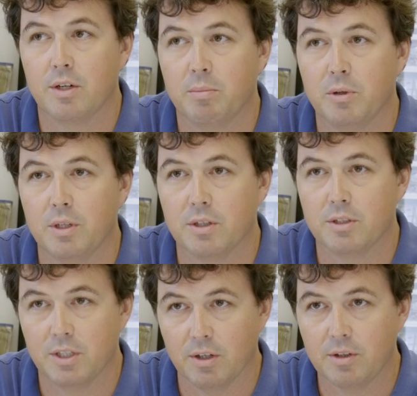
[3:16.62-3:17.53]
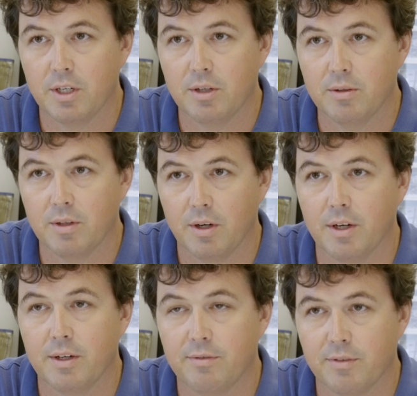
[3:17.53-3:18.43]
gonna put your gel coat
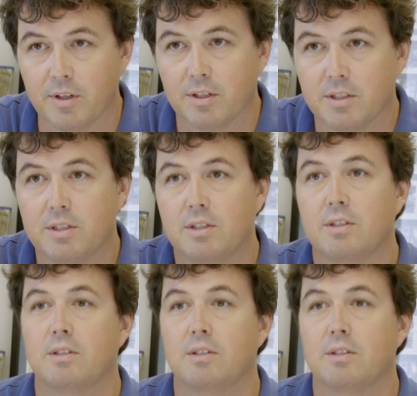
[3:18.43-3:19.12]
on first.